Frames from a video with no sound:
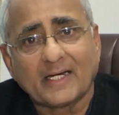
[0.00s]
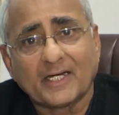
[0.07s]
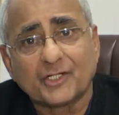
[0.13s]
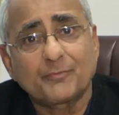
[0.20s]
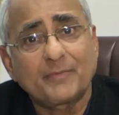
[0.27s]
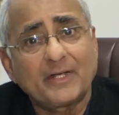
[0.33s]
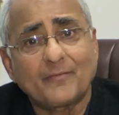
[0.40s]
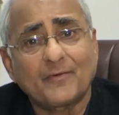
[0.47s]

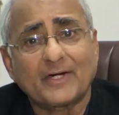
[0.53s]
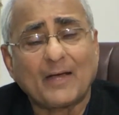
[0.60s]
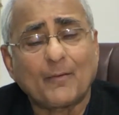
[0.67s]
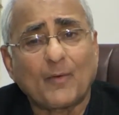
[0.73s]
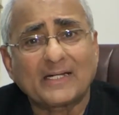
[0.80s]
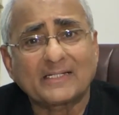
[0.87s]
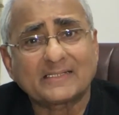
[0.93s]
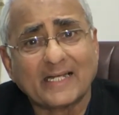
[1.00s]
Kashmir would
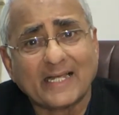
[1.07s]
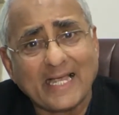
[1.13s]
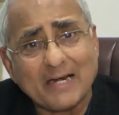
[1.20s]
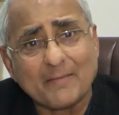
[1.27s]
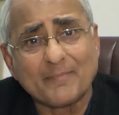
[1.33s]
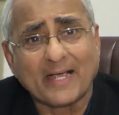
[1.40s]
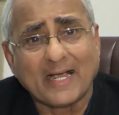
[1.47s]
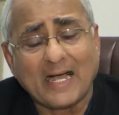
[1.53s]
once
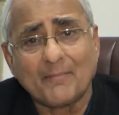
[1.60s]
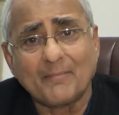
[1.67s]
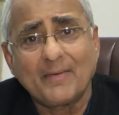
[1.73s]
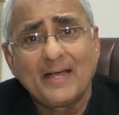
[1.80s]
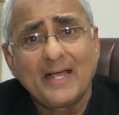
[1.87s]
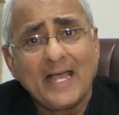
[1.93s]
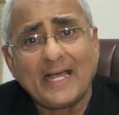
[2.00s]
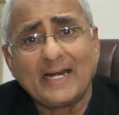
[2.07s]
again become
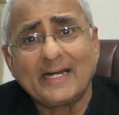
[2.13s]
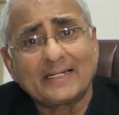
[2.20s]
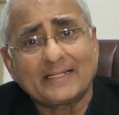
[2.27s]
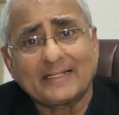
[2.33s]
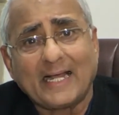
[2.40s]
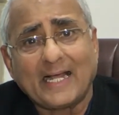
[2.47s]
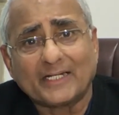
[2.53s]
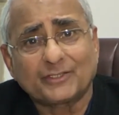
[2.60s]
an
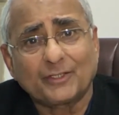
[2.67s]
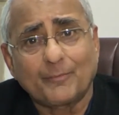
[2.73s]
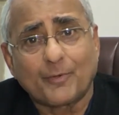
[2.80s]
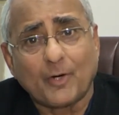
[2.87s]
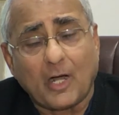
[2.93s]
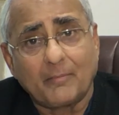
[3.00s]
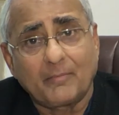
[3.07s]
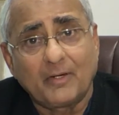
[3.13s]
international
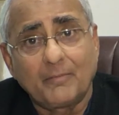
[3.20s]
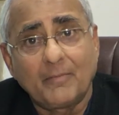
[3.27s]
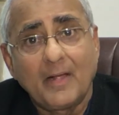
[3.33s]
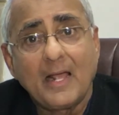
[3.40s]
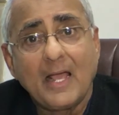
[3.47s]
problem,